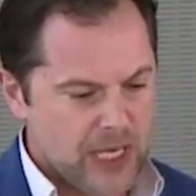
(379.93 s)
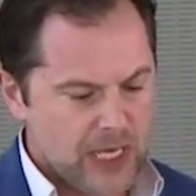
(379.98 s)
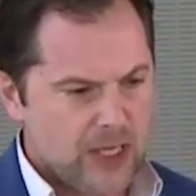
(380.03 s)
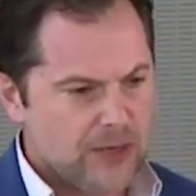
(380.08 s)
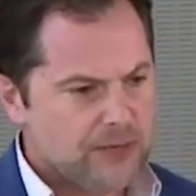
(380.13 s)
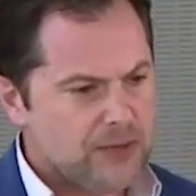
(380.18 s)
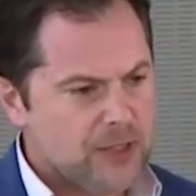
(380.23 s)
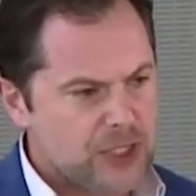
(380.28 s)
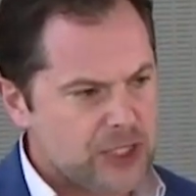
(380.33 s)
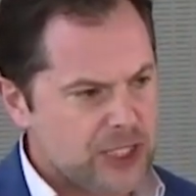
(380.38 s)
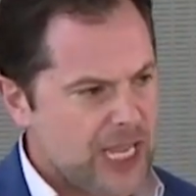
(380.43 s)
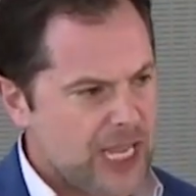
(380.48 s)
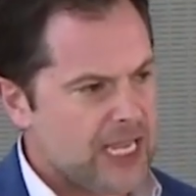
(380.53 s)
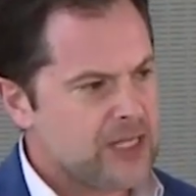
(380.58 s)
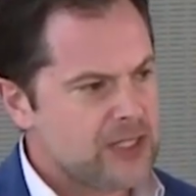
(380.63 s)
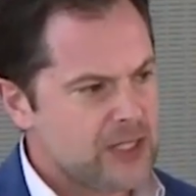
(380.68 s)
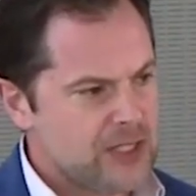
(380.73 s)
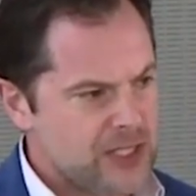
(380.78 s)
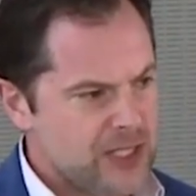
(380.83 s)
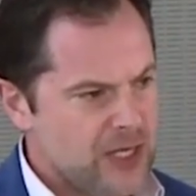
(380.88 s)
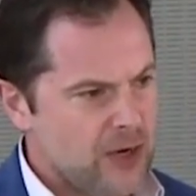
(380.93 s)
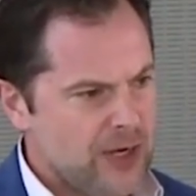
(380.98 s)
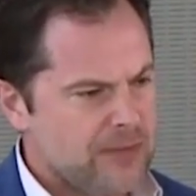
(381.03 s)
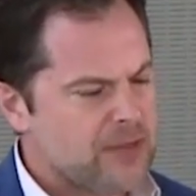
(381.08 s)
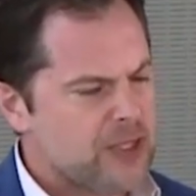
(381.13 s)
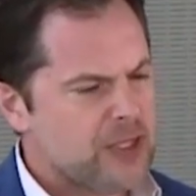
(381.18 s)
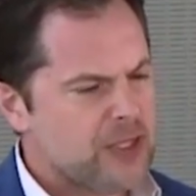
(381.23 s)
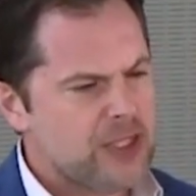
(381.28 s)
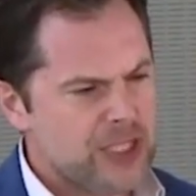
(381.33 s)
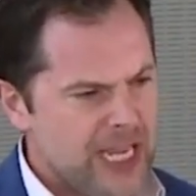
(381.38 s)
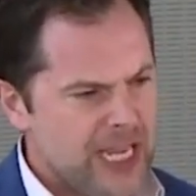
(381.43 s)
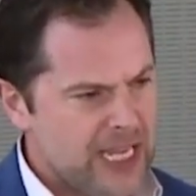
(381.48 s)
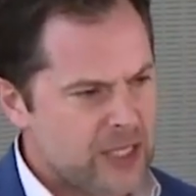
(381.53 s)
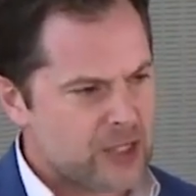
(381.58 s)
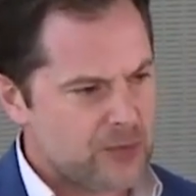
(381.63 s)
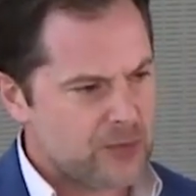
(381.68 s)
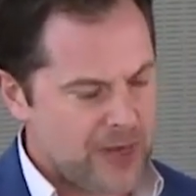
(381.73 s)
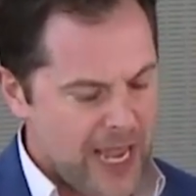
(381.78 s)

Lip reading: You have to change the scenario. You have to change